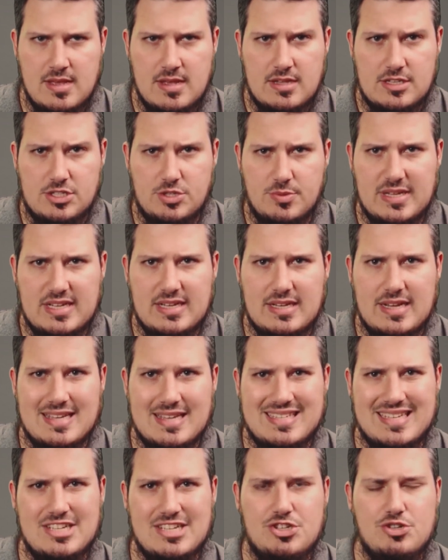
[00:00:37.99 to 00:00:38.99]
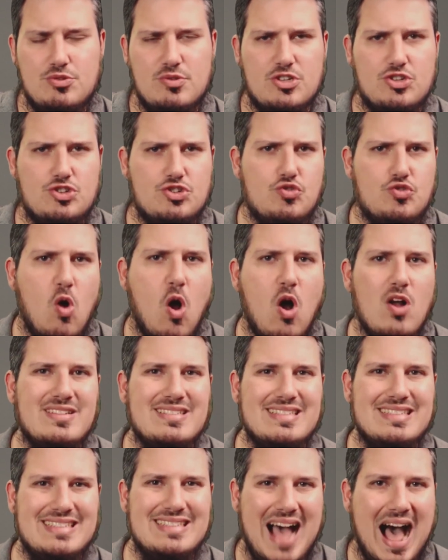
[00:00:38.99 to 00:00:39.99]
Sweden has issued a strong
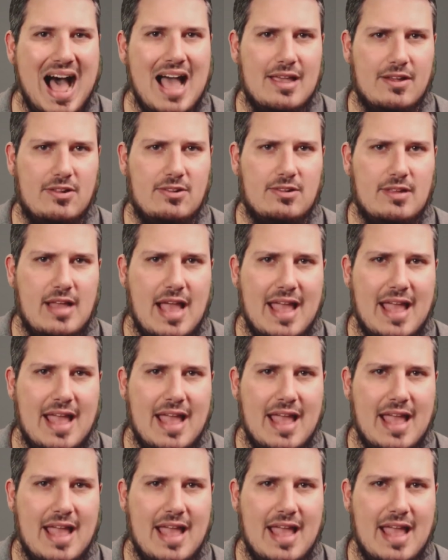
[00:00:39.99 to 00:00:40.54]
denial,